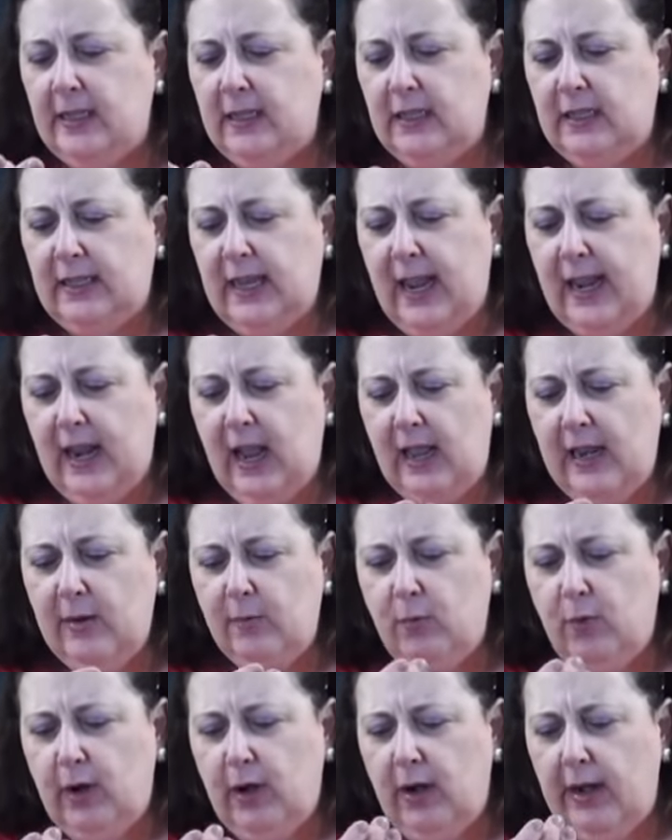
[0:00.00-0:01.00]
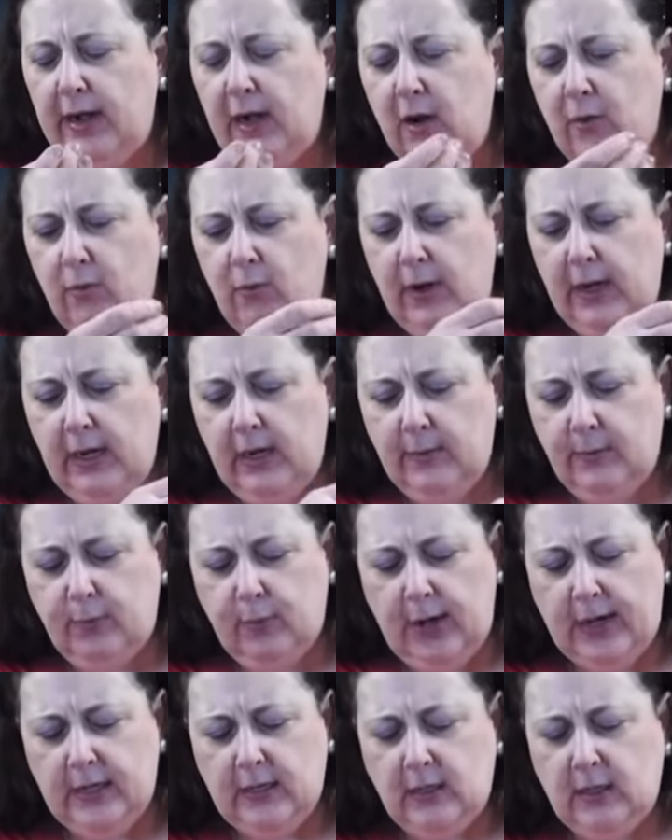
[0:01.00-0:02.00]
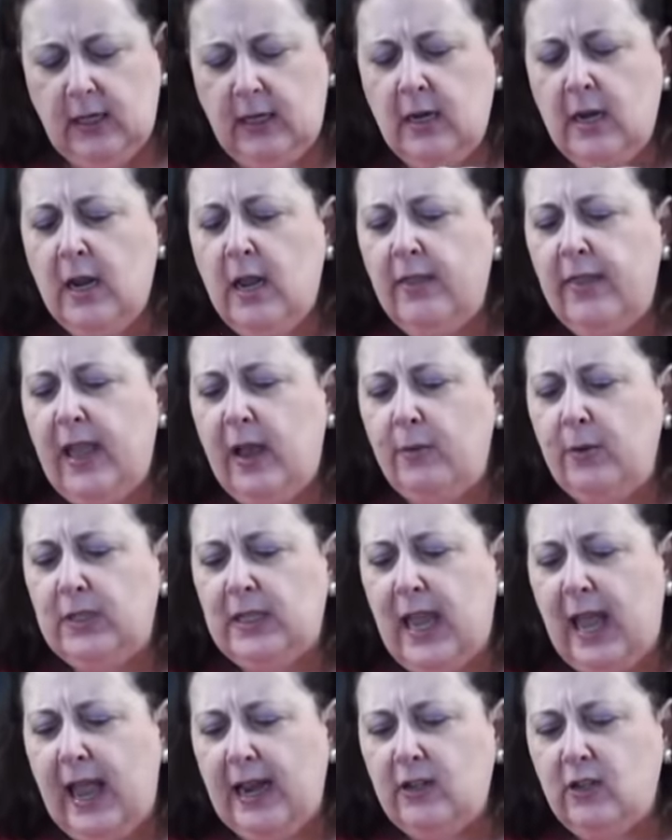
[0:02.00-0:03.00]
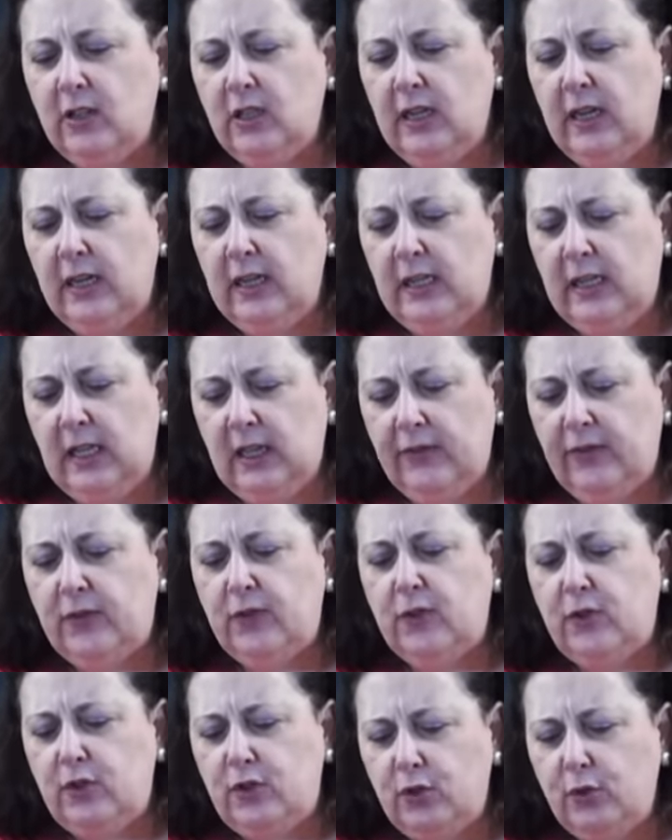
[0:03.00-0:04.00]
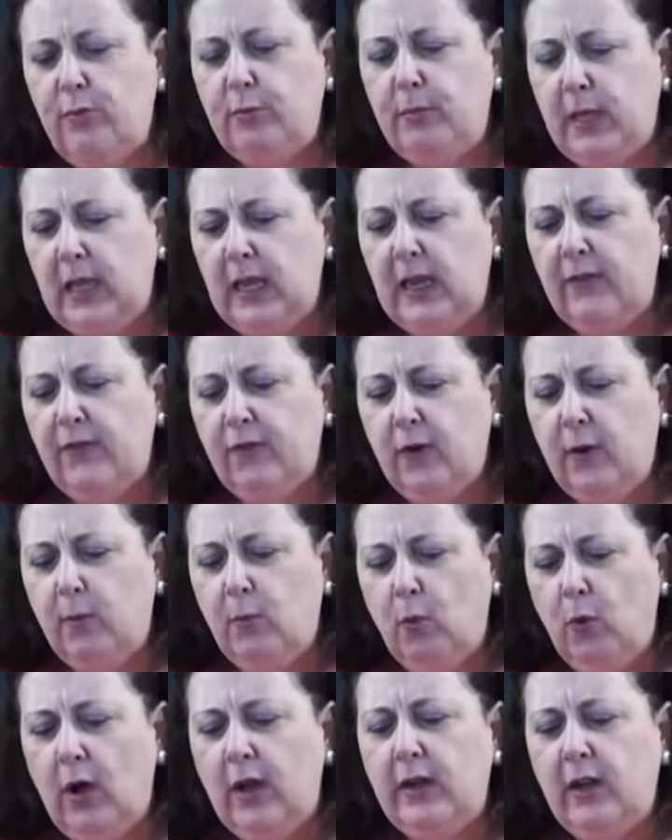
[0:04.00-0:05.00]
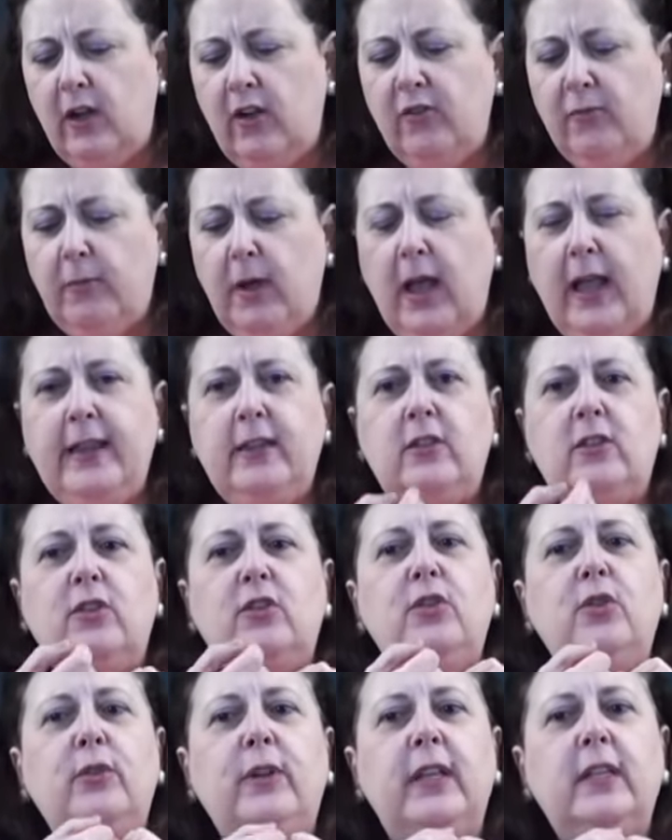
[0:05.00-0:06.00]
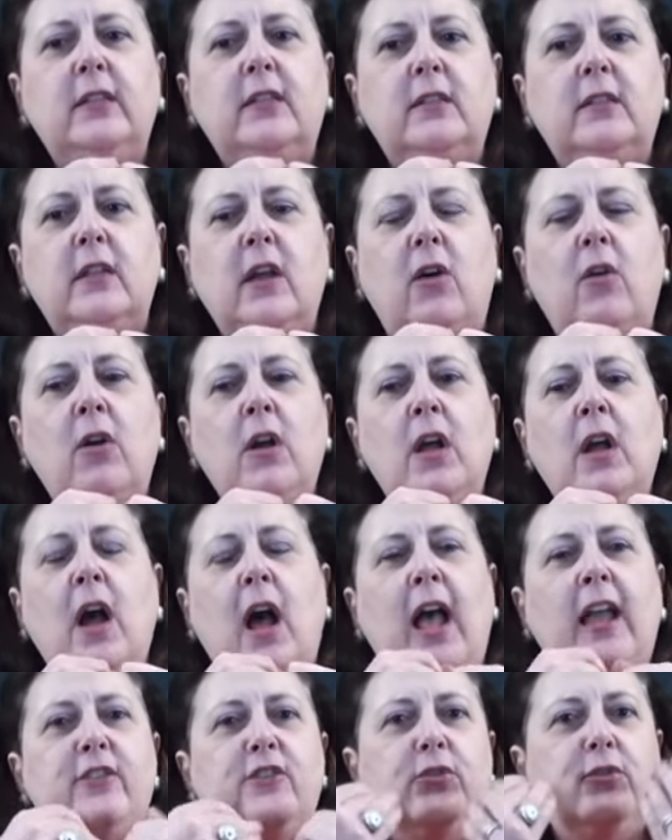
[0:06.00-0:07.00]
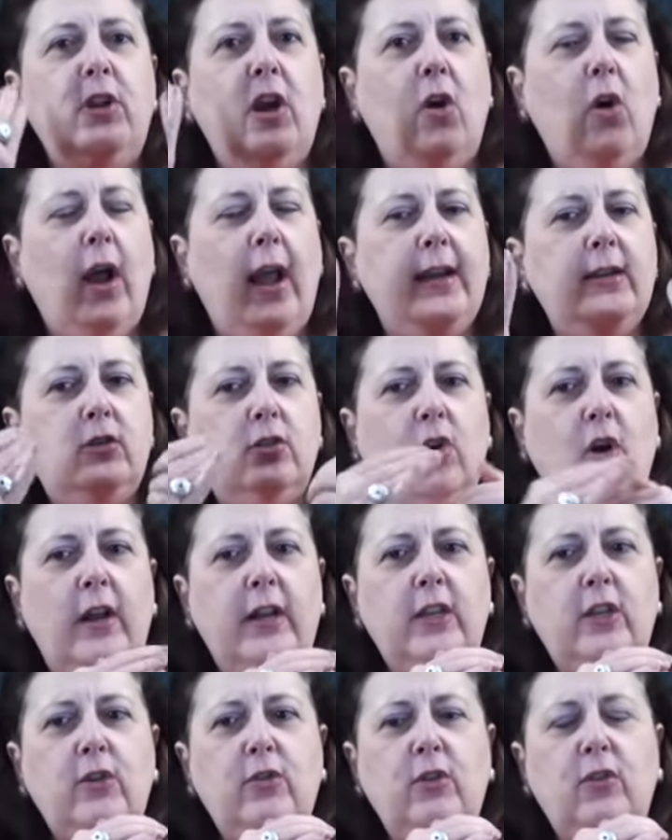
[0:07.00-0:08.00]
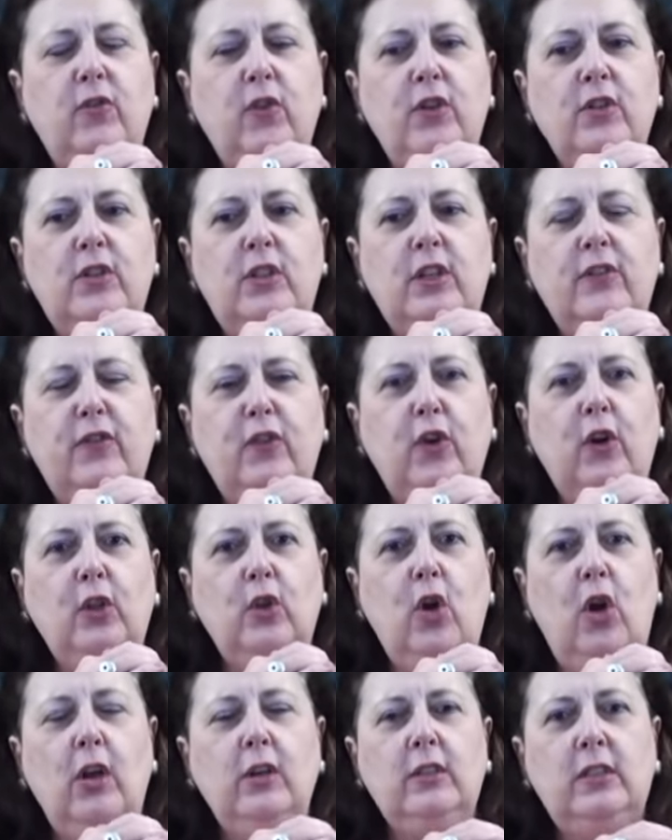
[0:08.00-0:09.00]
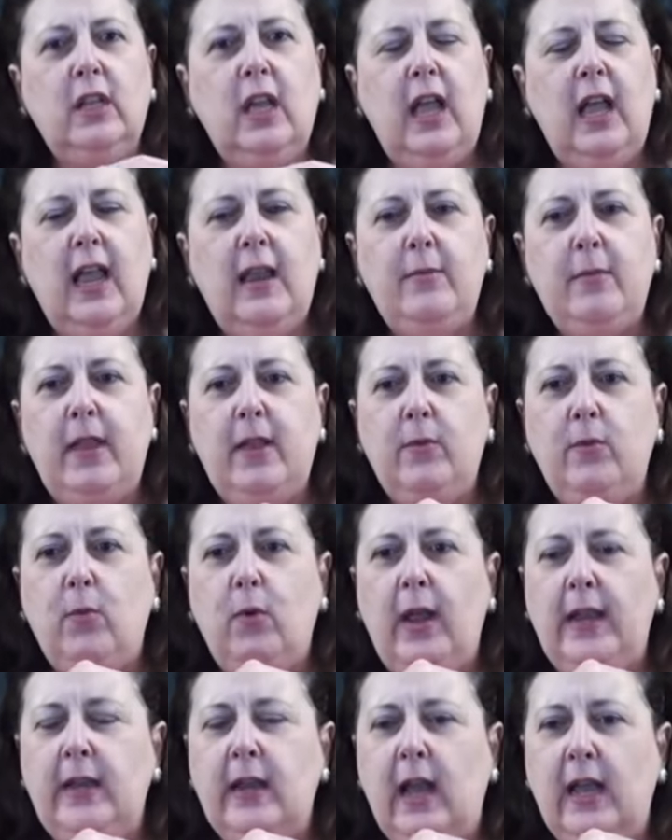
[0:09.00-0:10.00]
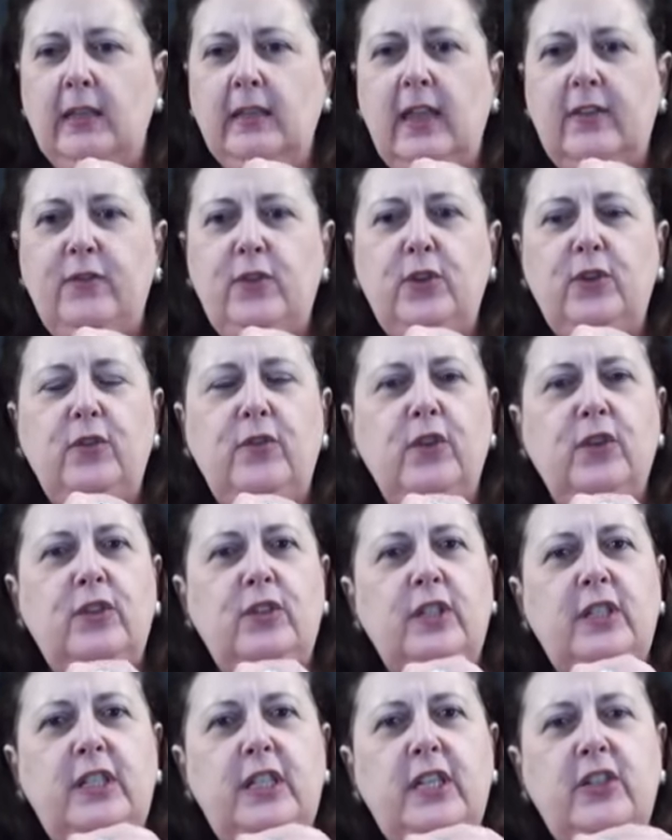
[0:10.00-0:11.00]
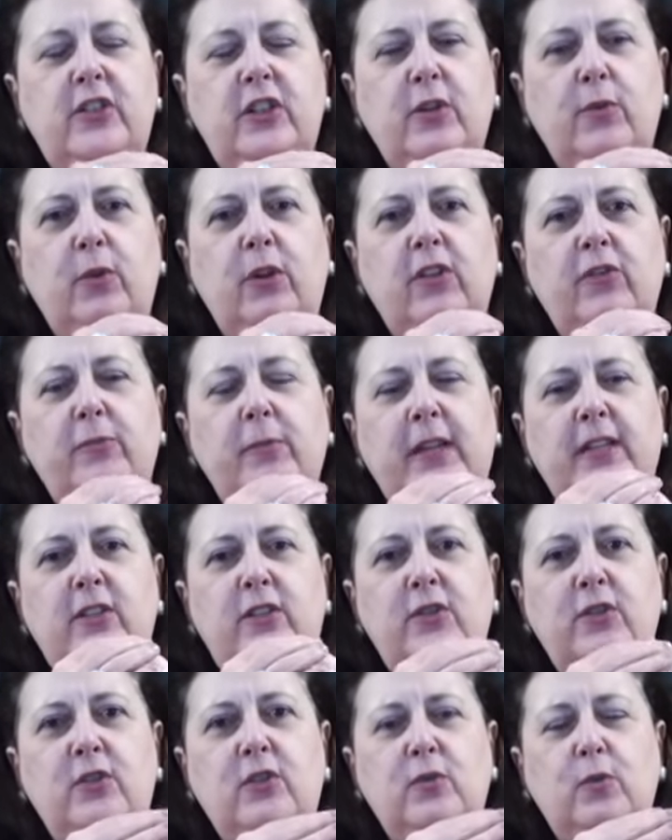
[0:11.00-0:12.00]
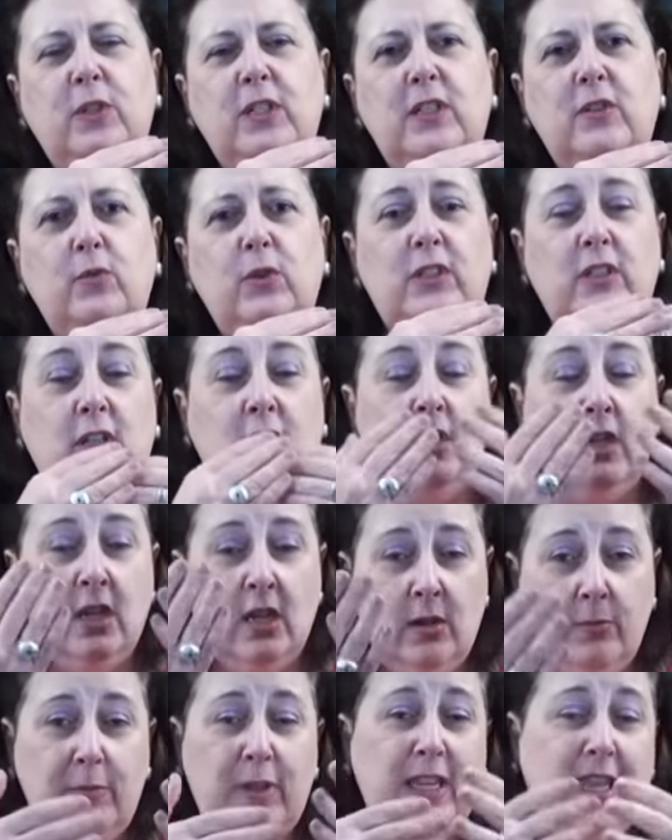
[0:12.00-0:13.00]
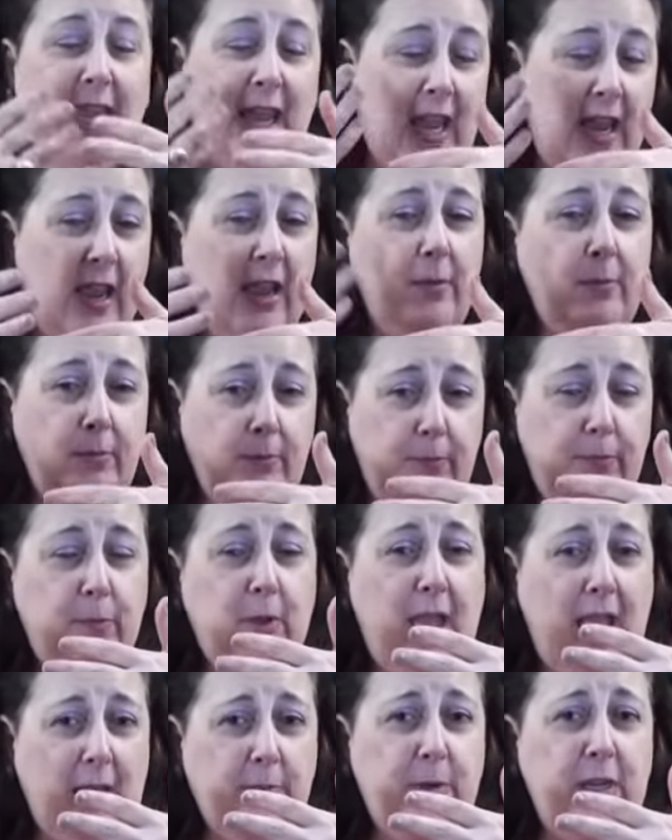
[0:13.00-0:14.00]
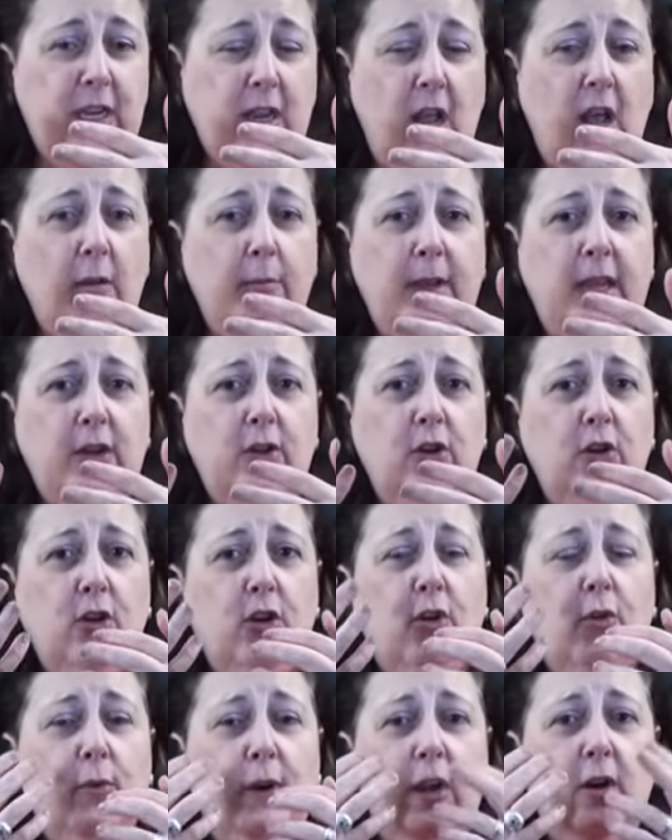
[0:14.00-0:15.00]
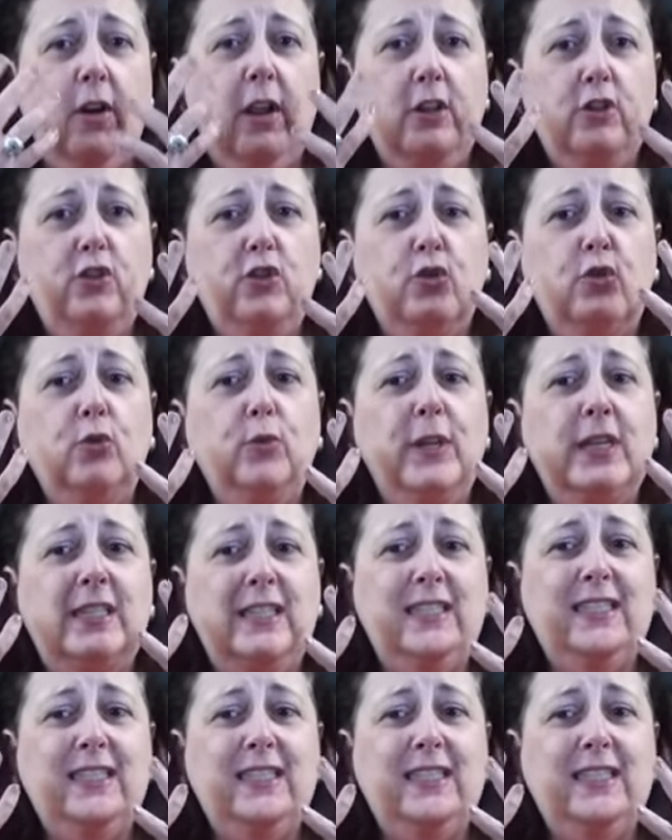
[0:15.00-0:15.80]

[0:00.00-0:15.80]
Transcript: Today, I am wearing a ring and bracelet that was actually a gift to me from one of my students. So, as you know, I taught at university for a long time, and when I left university teaching, one of my students was was a became had become in her career a jewelry